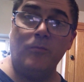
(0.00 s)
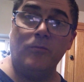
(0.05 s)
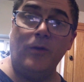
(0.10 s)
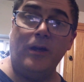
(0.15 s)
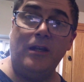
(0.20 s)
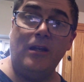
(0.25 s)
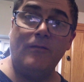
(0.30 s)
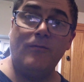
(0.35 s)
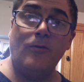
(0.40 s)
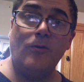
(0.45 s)

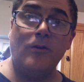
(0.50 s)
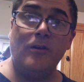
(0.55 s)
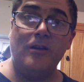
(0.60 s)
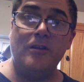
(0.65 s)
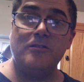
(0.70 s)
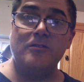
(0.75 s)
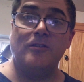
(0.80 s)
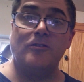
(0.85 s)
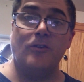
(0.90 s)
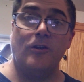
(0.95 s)
waiting for
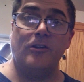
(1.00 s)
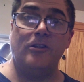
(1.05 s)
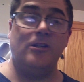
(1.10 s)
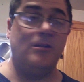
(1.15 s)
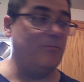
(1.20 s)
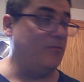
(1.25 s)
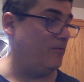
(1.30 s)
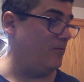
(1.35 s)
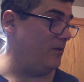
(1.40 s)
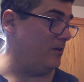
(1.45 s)
is the turkey to
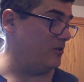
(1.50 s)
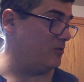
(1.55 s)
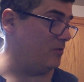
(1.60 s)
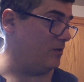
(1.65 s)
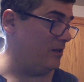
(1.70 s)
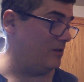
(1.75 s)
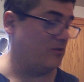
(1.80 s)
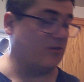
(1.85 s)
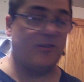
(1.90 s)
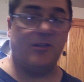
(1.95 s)
be finished, and
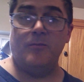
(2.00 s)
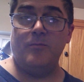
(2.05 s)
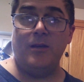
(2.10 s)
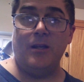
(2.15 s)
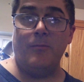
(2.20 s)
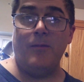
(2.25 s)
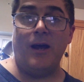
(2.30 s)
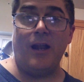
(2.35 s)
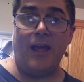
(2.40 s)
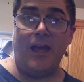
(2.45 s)
that's going to be in
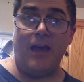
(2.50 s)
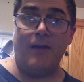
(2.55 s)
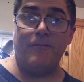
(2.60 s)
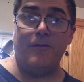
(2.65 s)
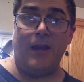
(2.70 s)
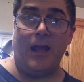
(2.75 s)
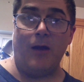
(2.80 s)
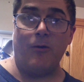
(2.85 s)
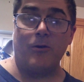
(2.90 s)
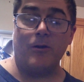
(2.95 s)
about half
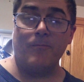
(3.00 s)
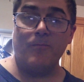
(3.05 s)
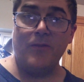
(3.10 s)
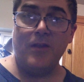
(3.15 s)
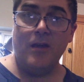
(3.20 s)
an hour.